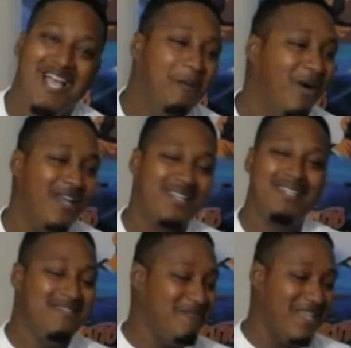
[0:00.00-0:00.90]
But
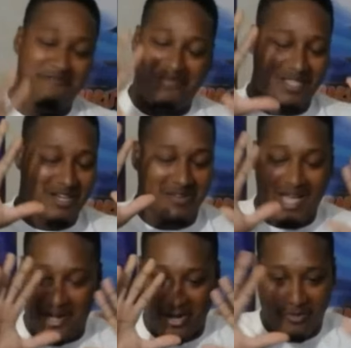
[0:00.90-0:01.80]
you know what?
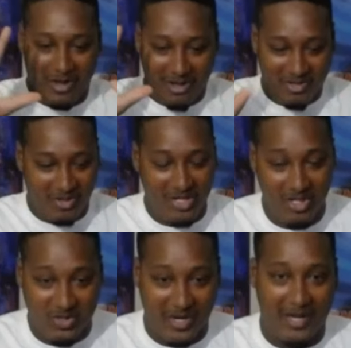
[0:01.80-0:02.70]
I don't even want to go to no
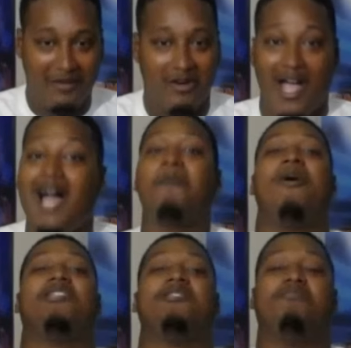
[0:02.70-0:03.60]
huge rant. You know, I am
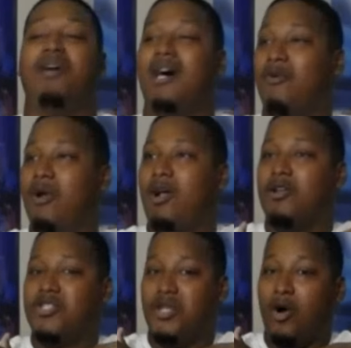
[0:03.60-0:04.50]
ranting, but I don't want to go
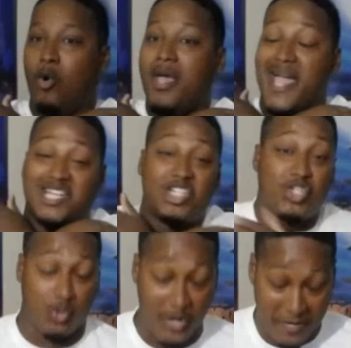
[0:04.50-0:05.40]
to no
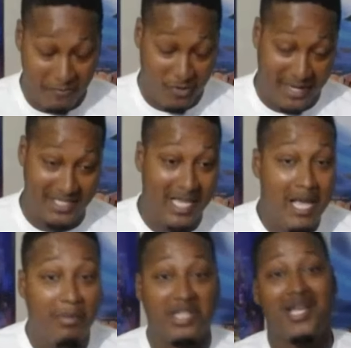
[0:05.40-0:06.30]
extreme rants.
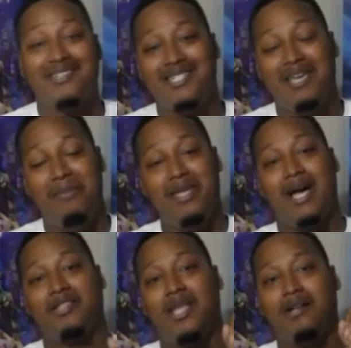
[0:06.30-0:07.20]
But y'all just give me
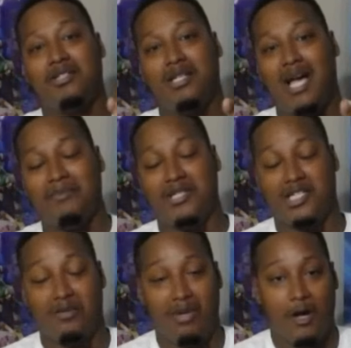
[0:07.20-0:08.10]
y'all thoughts in the comment
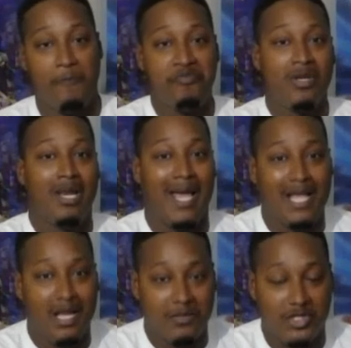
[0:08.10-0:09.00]
section below. Like,
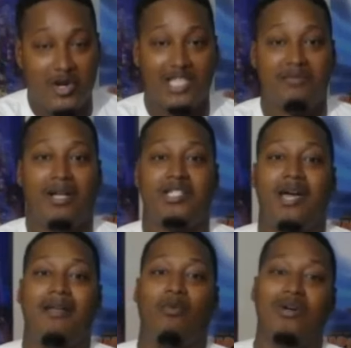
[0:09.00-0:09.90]
comment, subscribe to my
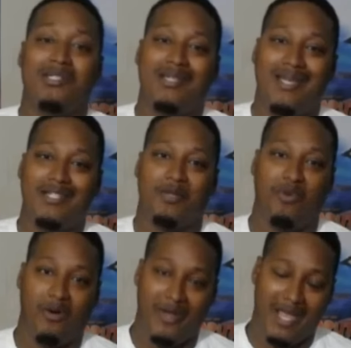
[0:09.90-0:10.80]
channel. Once again, it's your boy
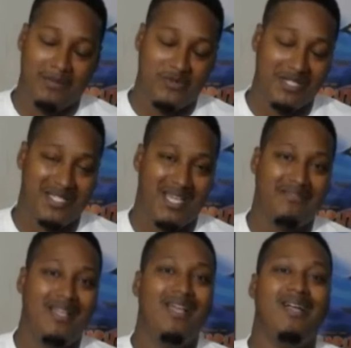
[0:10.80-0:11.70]
ReGame27, and
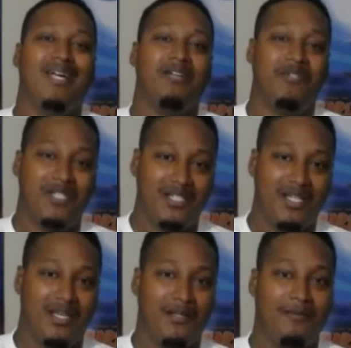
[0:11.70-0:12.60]
y'all have a good day.